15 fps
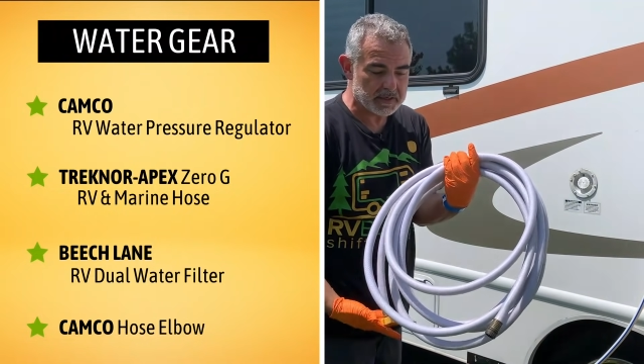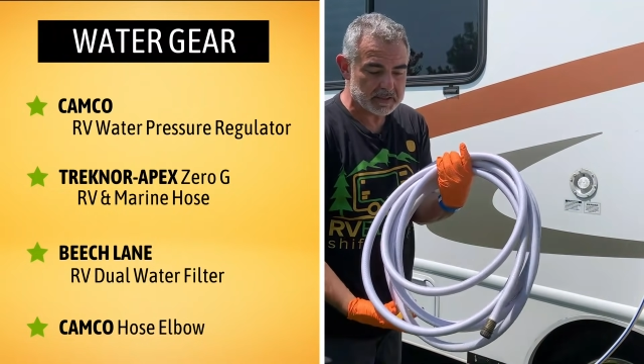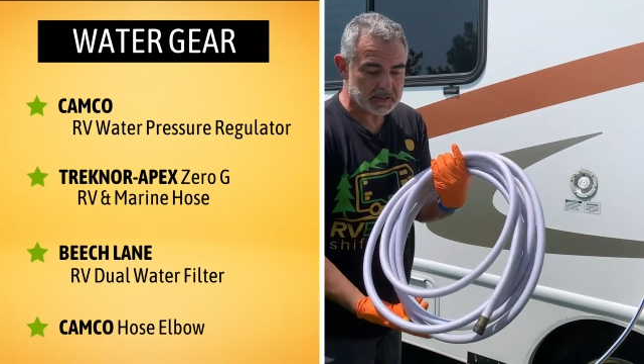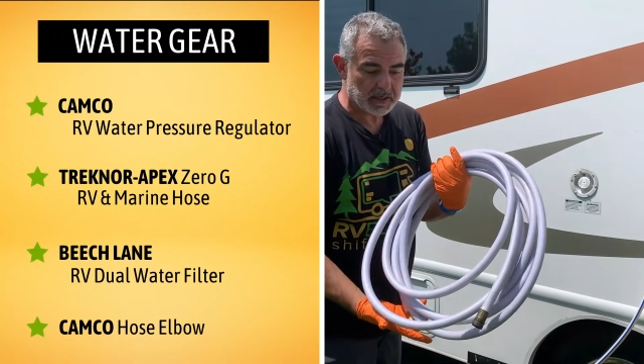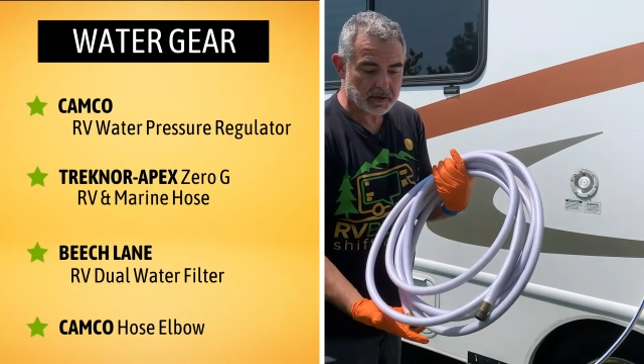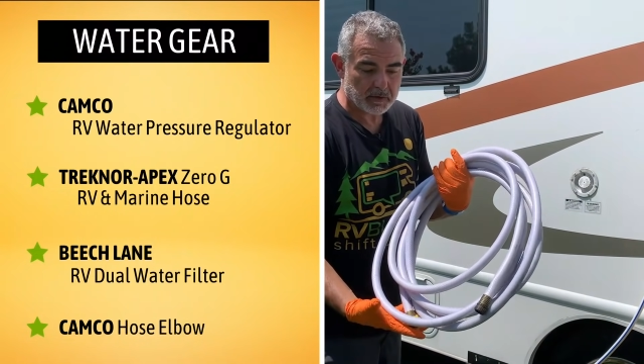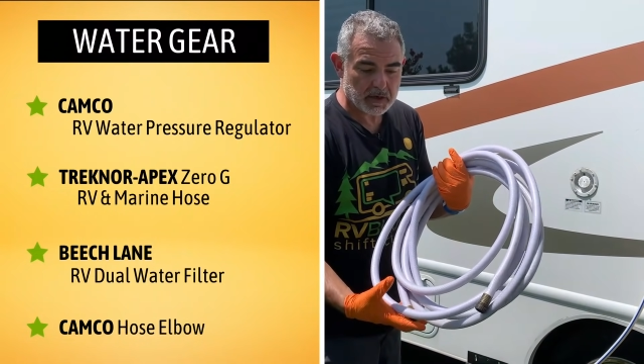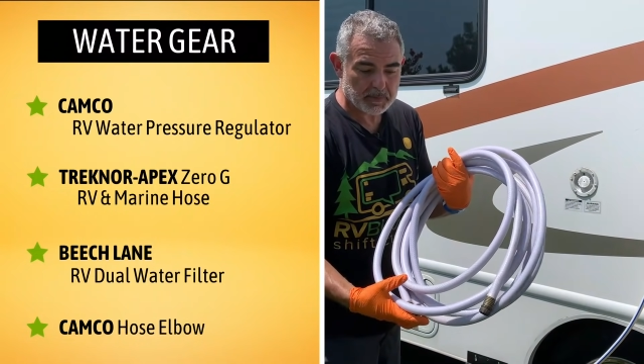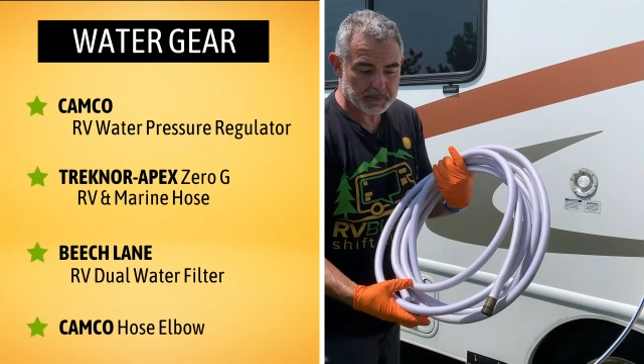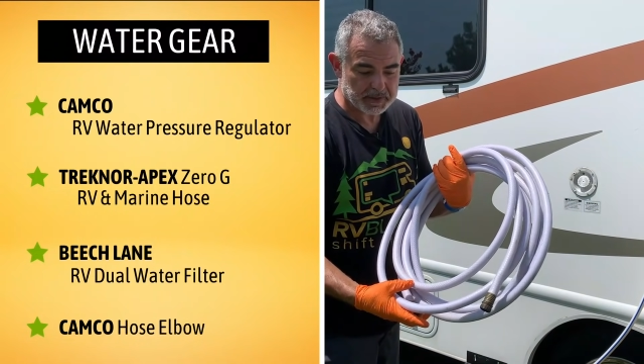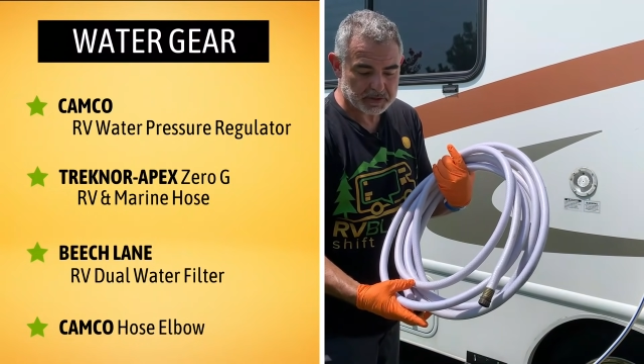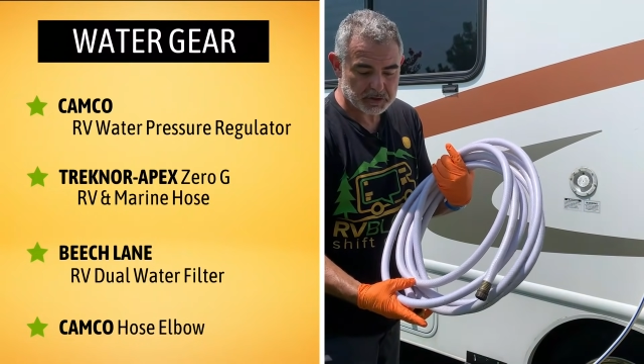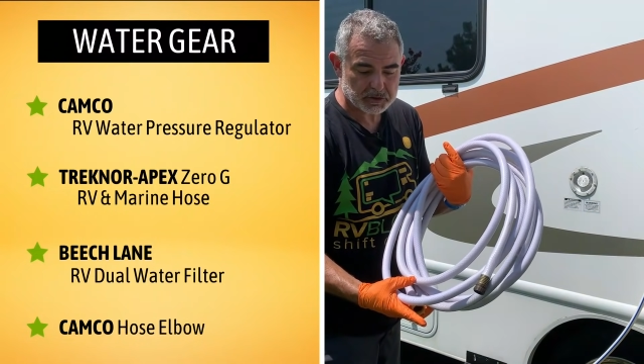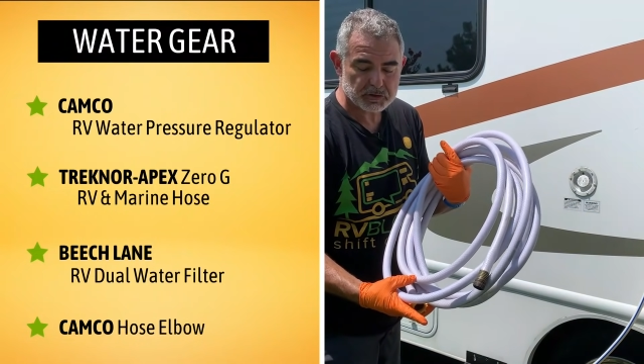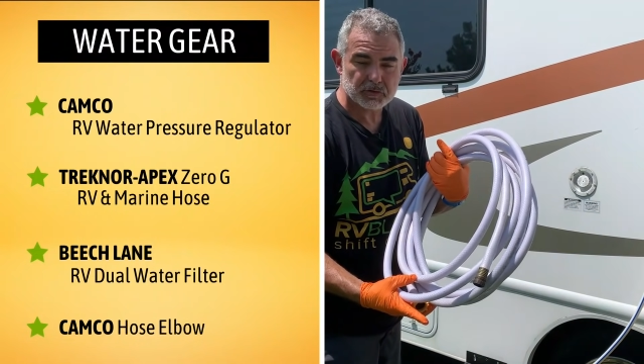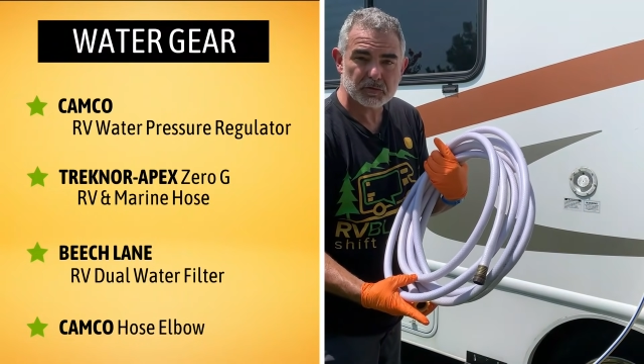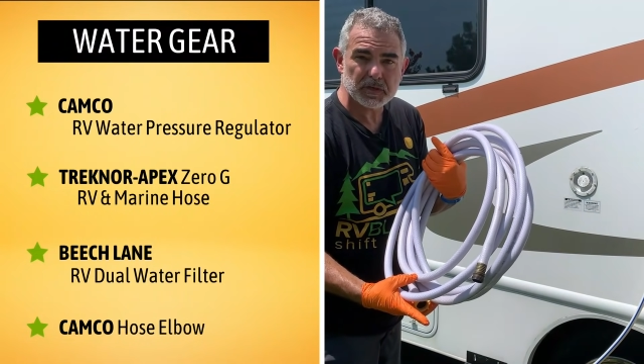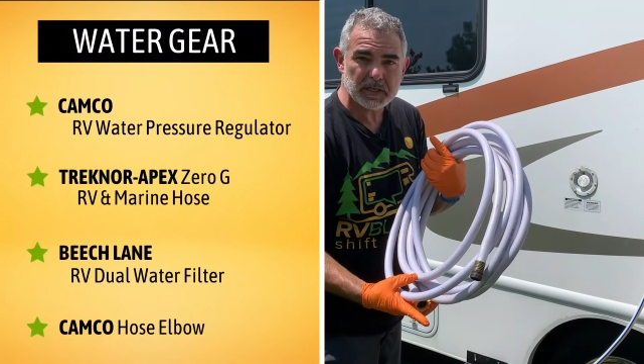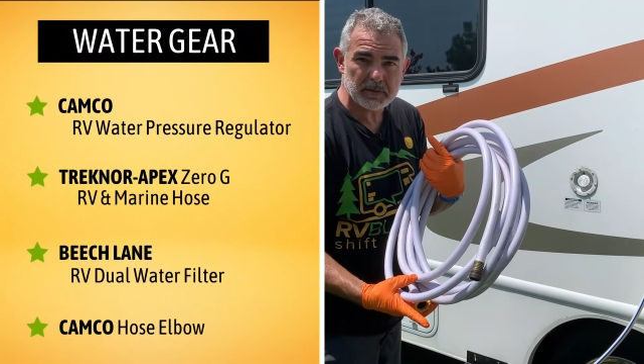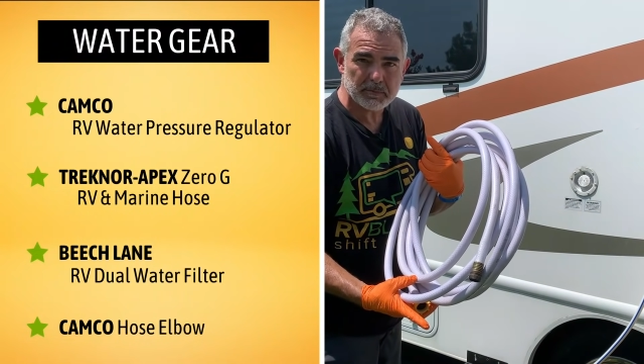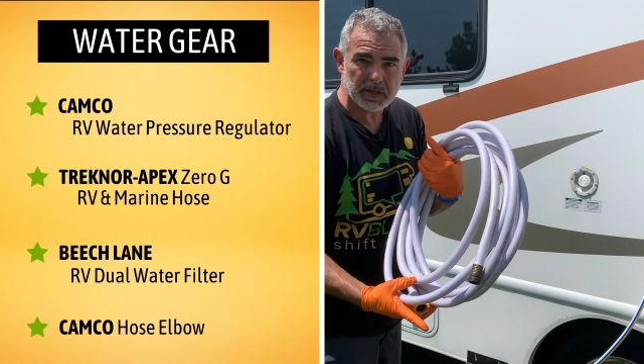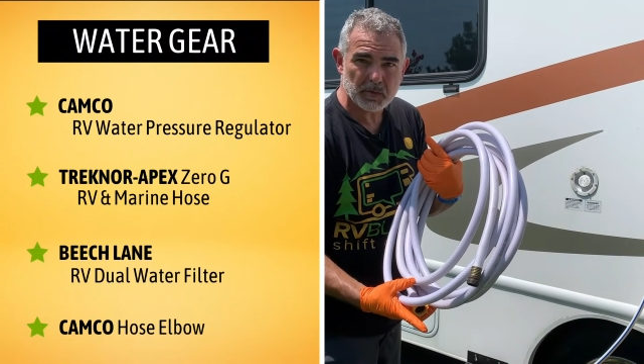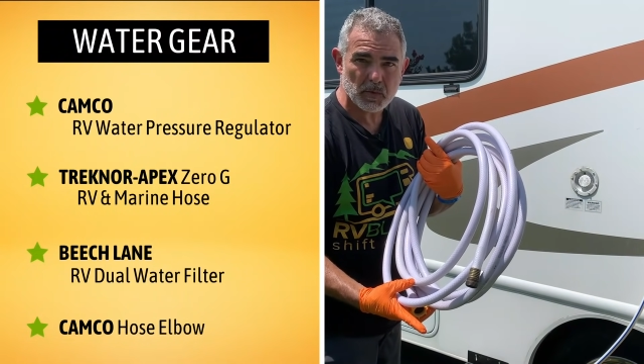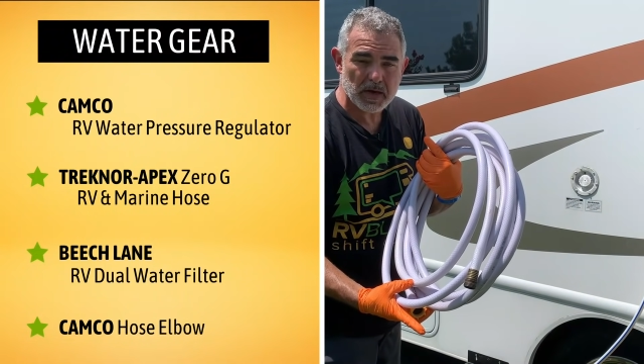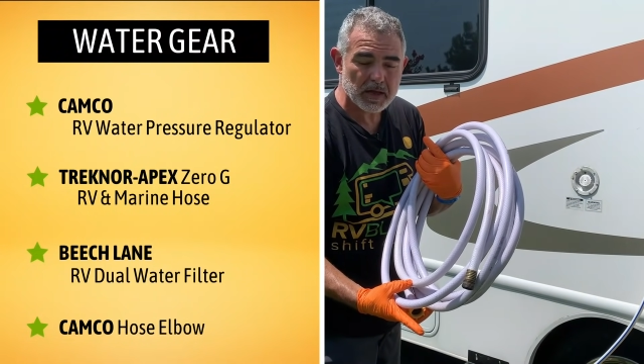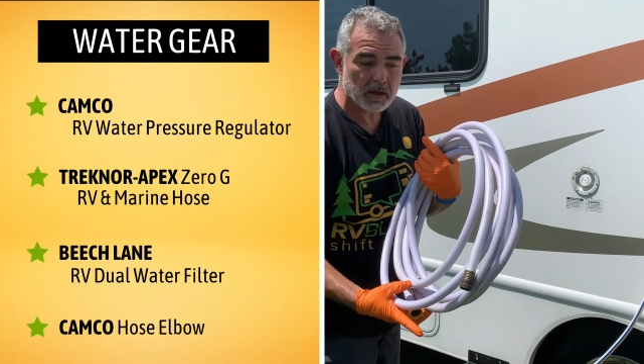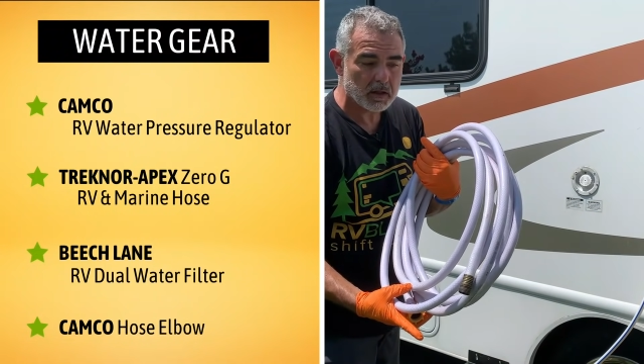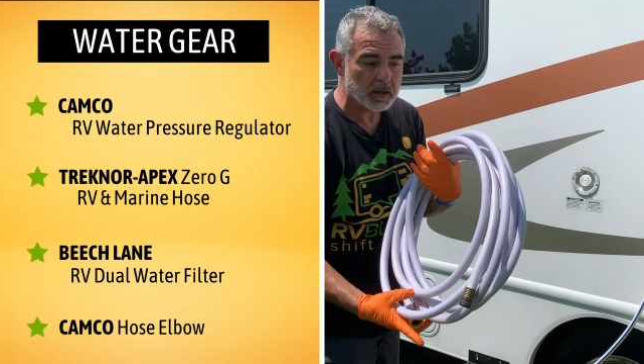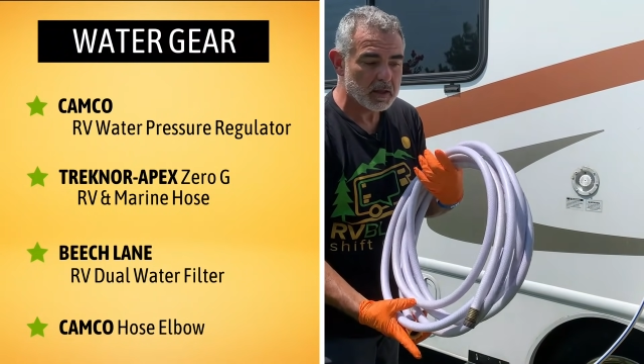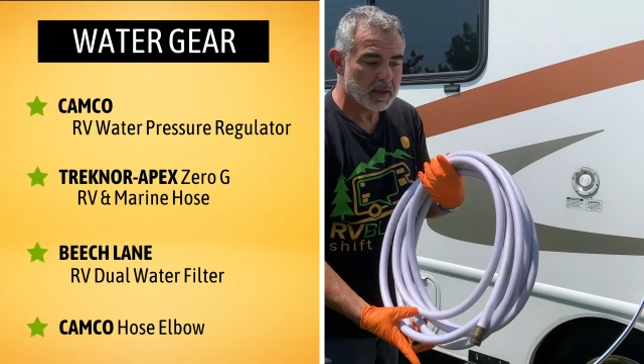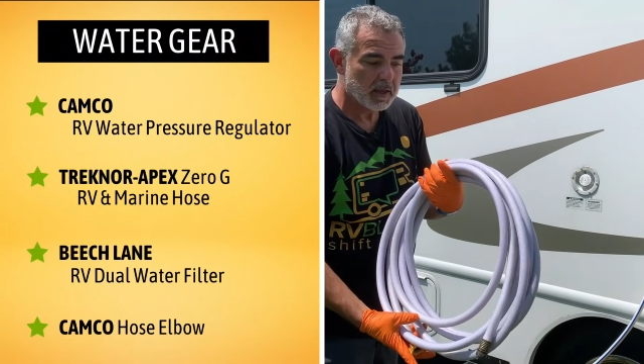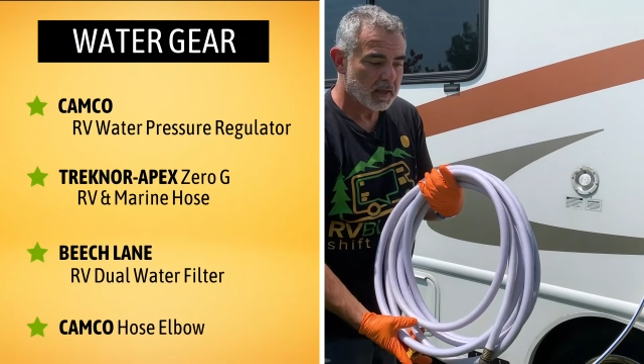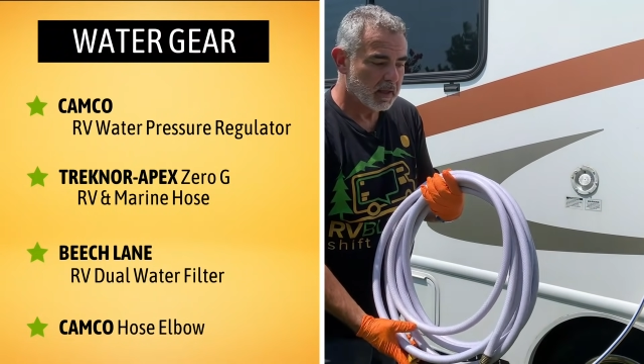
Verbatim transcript: and it's held up extremely well,